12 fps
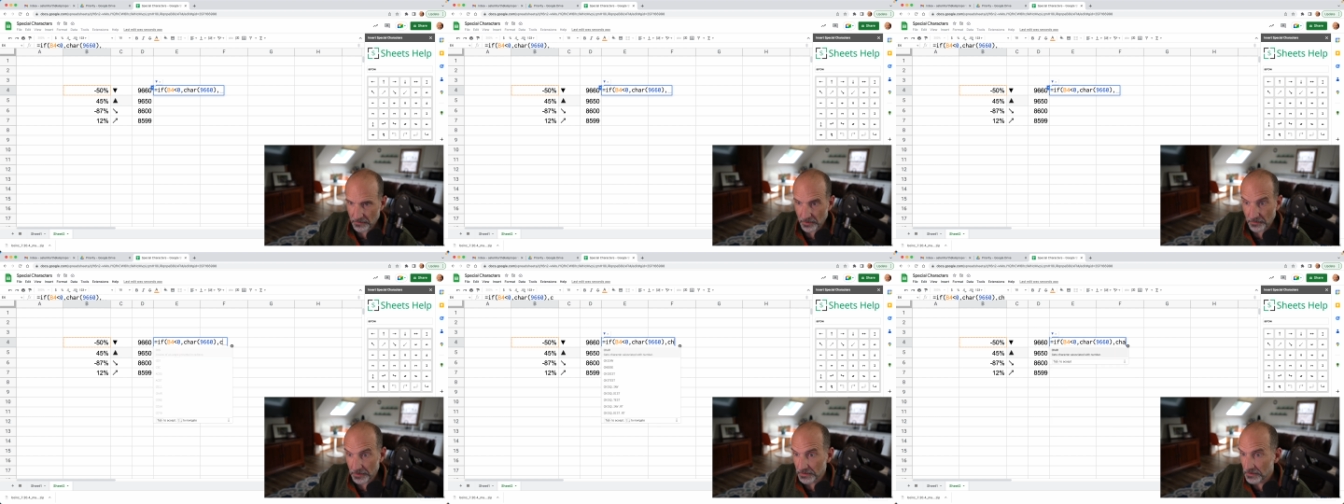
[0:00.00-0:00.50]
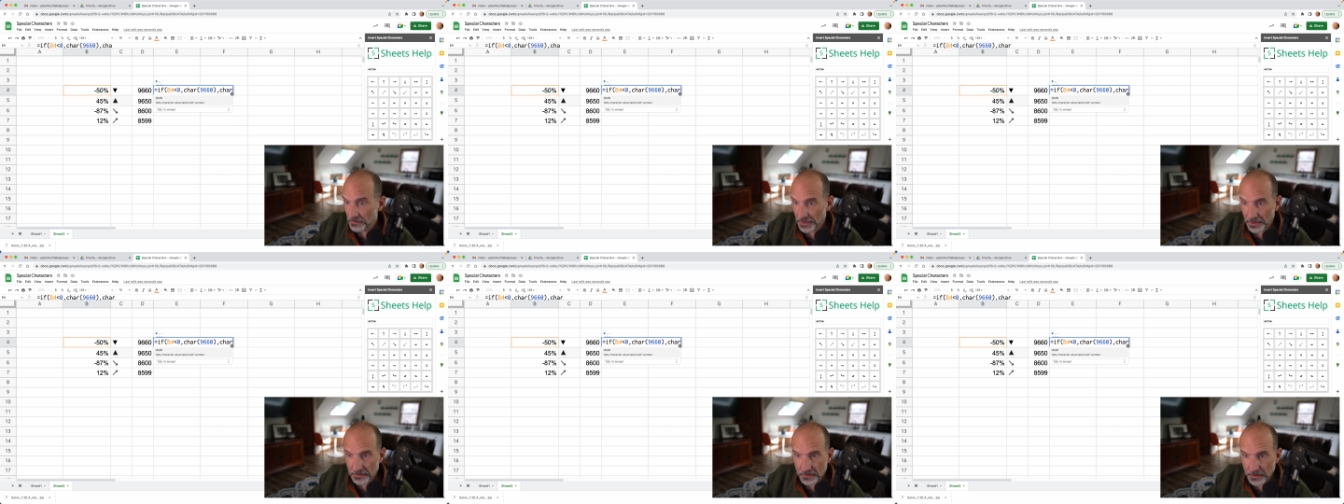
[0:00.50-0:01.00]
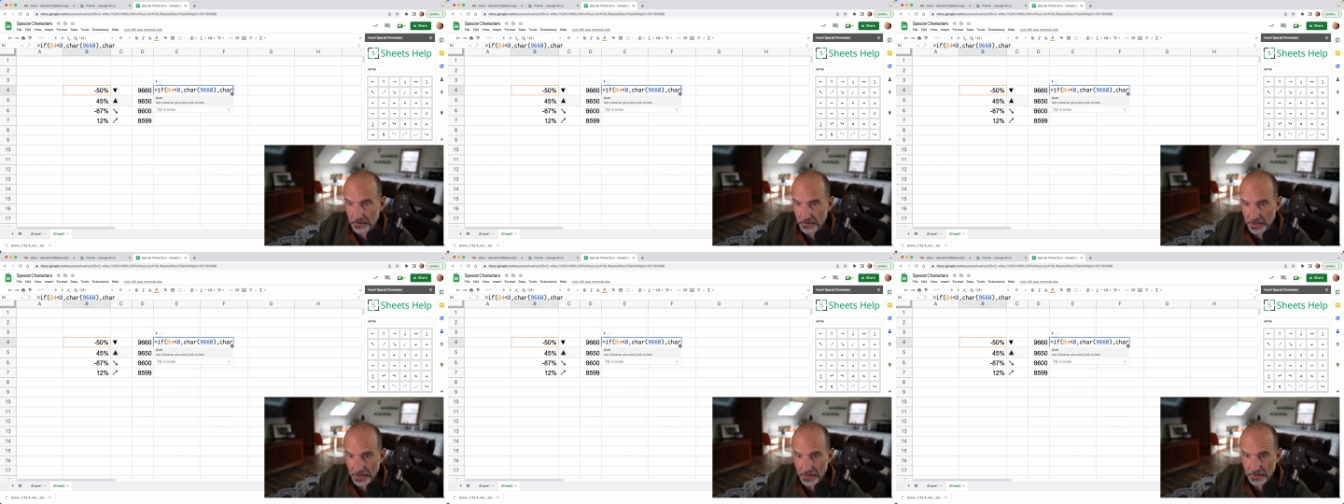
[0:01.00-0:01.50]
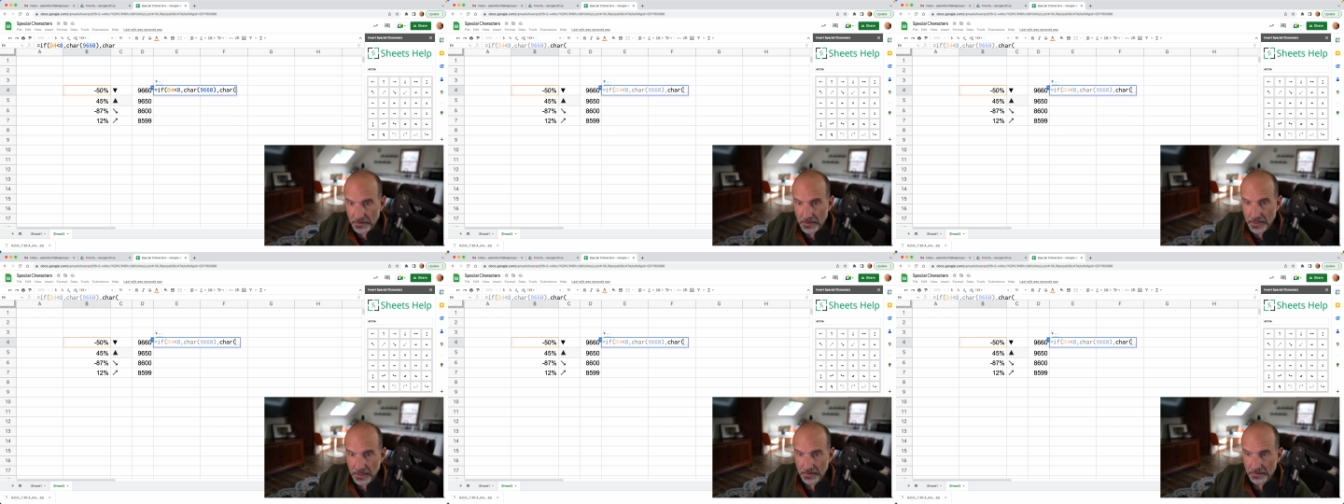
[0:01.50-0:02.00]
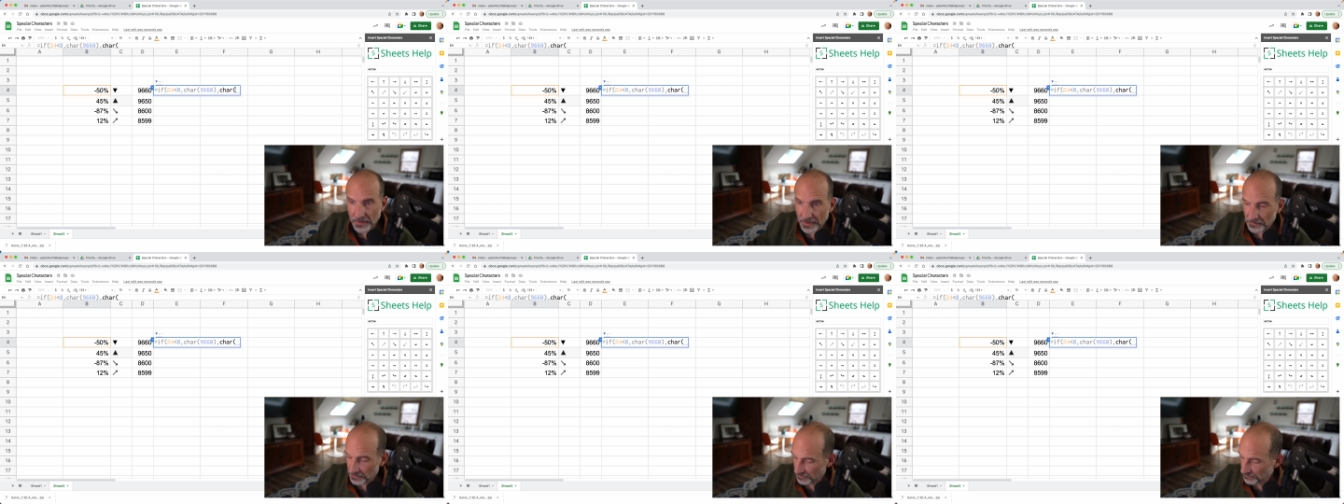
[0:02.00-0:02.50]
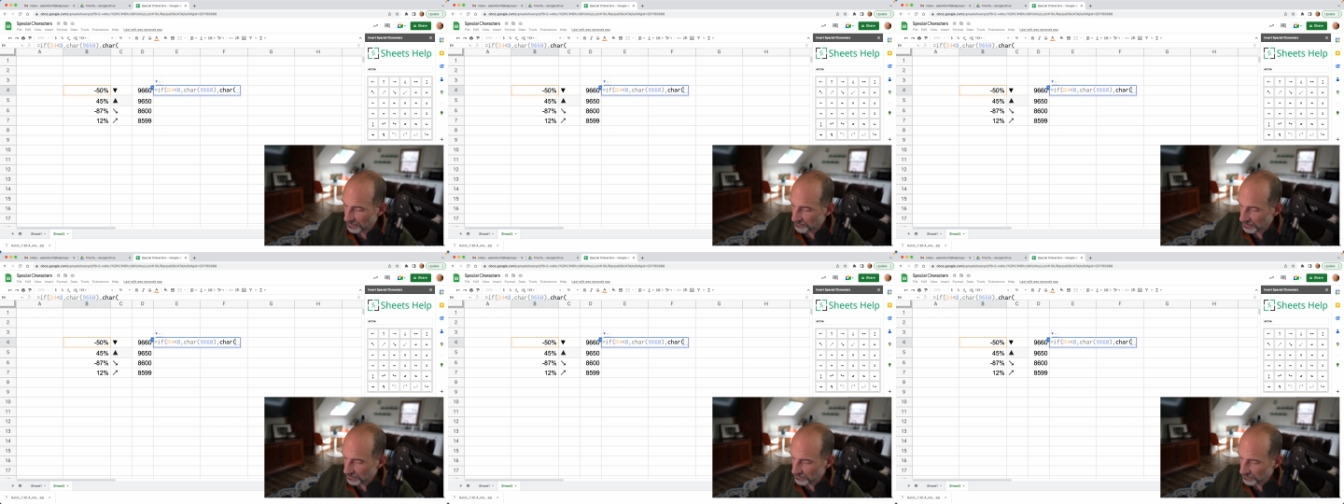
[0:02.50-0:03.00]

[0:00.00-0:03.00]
we want to do character code again, 9650.